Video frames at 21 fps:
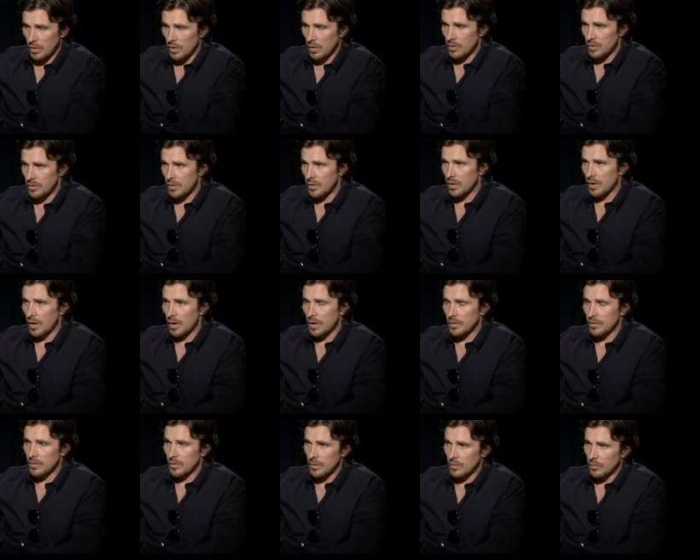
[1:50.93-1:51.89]
Uh, yeah.
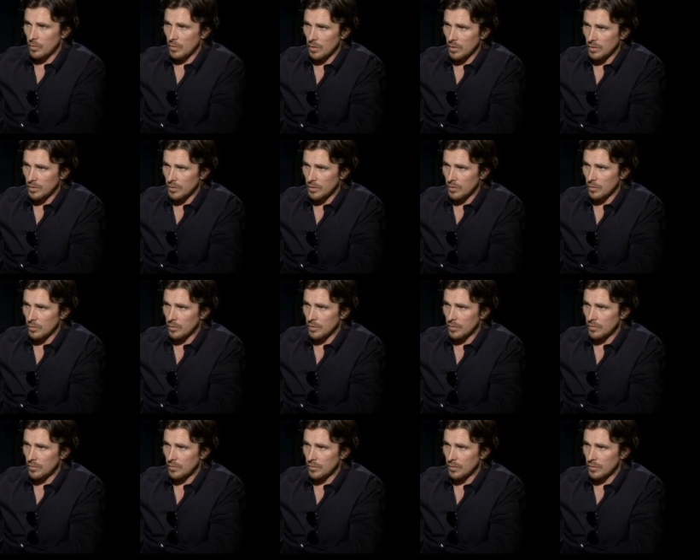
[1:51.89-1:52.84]
I, well, you know,
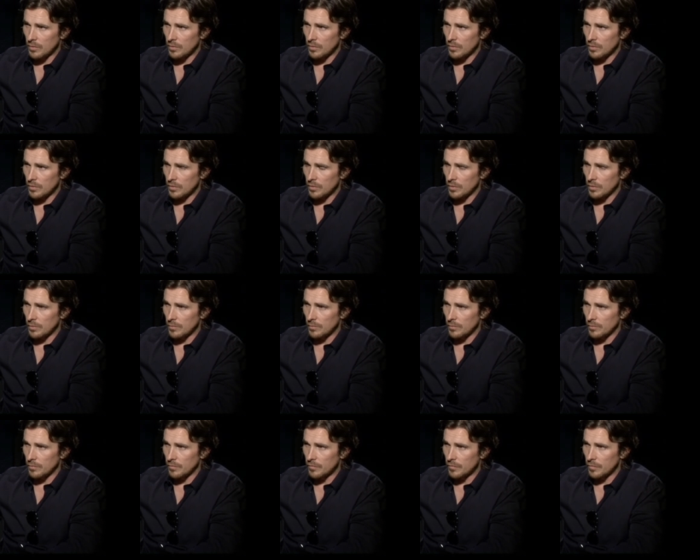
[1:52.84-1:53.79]
I think that
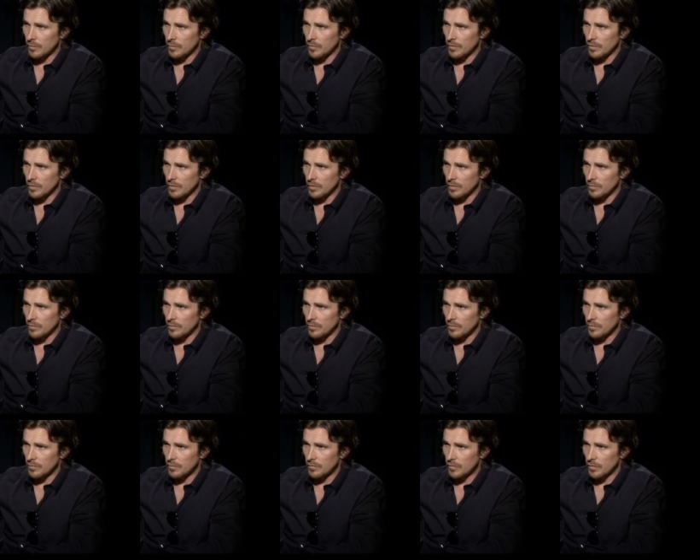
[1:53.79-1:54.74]
um, from the
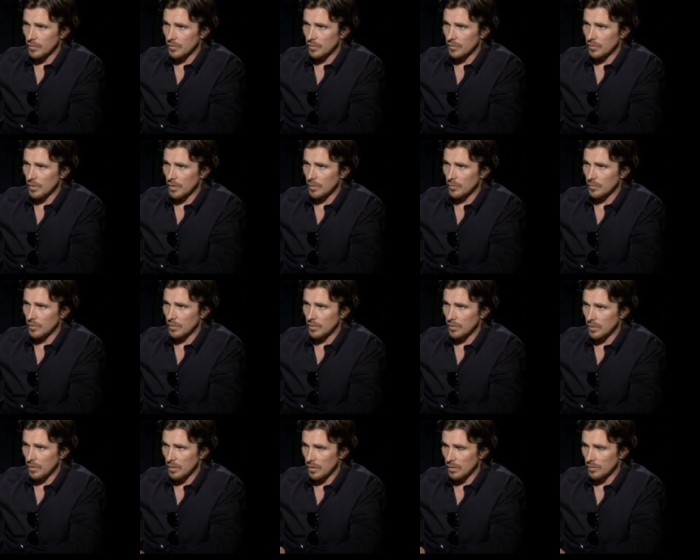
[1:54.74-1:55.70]
first time
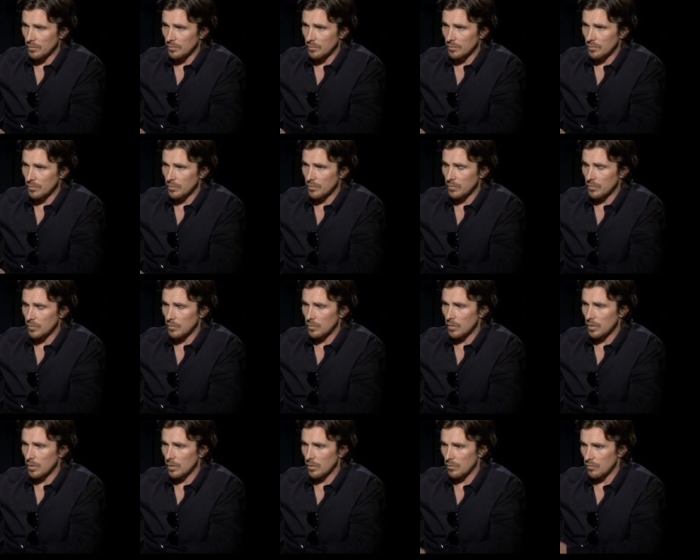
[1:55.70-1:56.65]
that
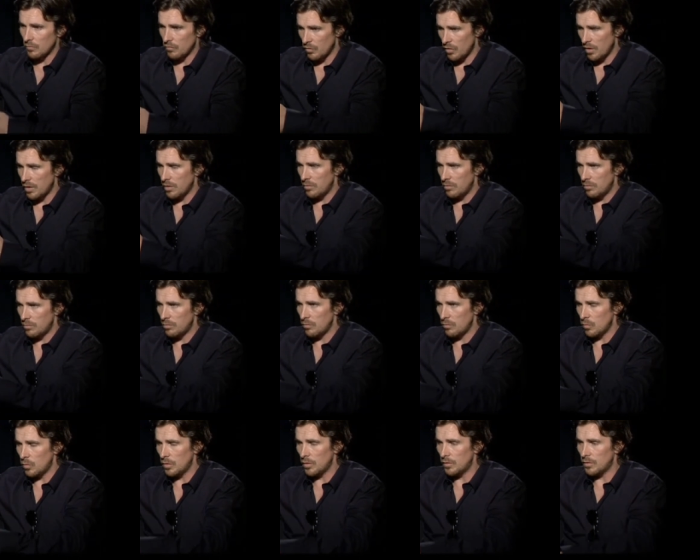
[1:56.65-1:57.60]
I uh, read
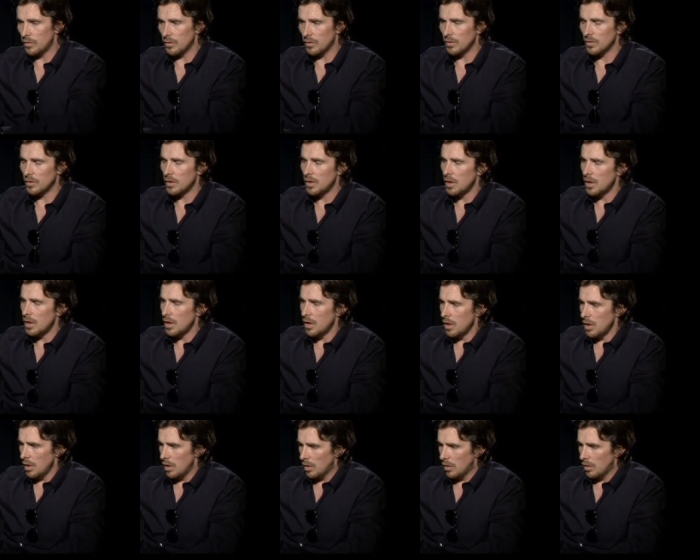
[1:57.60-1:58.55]
with her
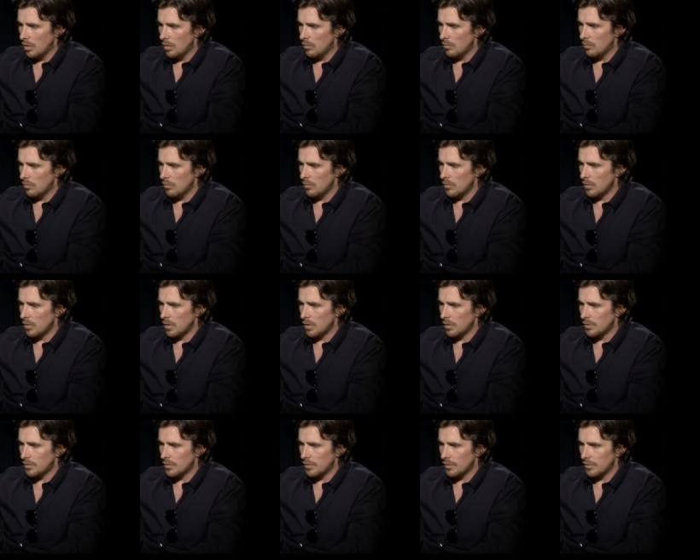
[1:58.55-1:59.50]
um,
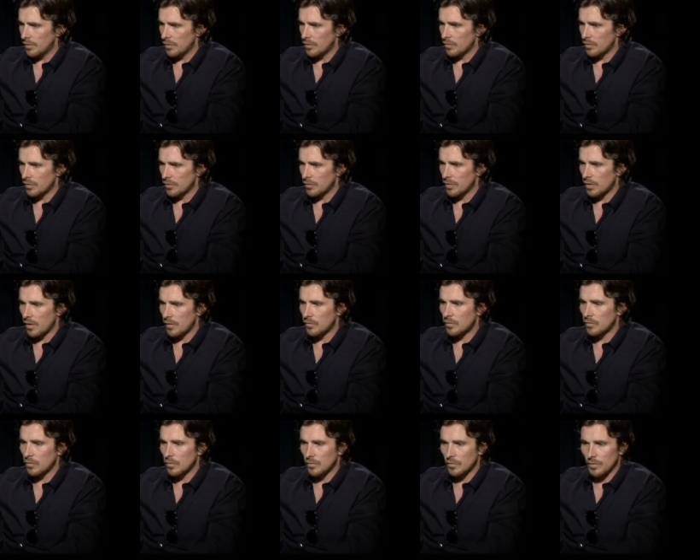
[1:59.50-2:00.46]
I turned to Chris
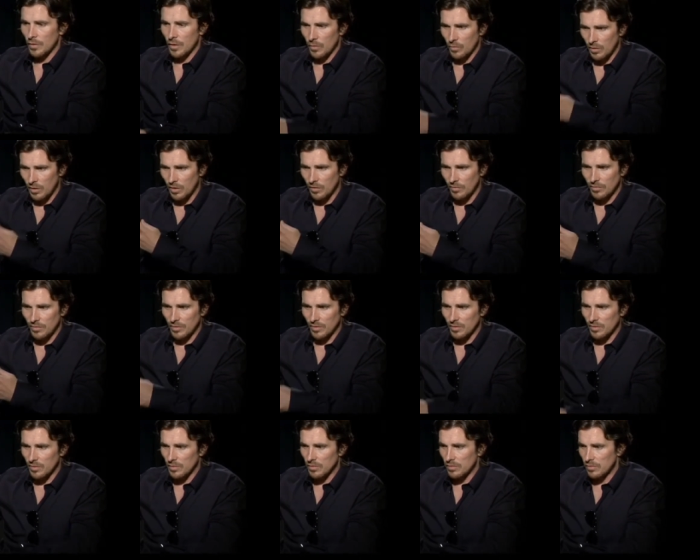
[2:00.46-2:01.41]
afterwards and I went, I
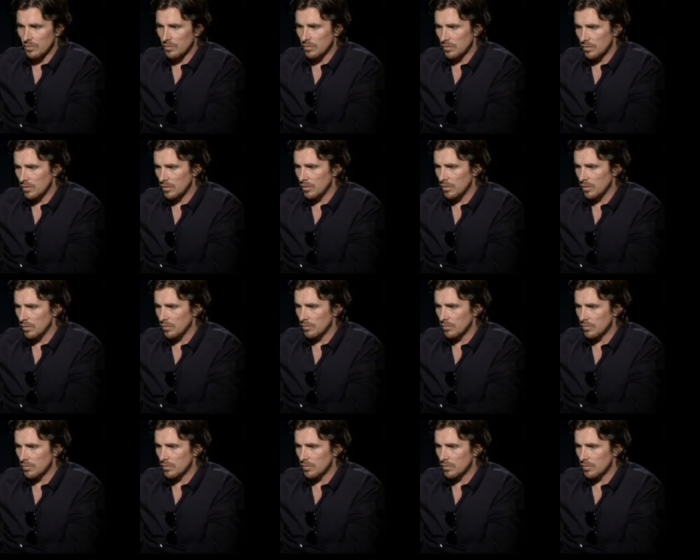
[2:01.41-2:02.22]
think that, you know,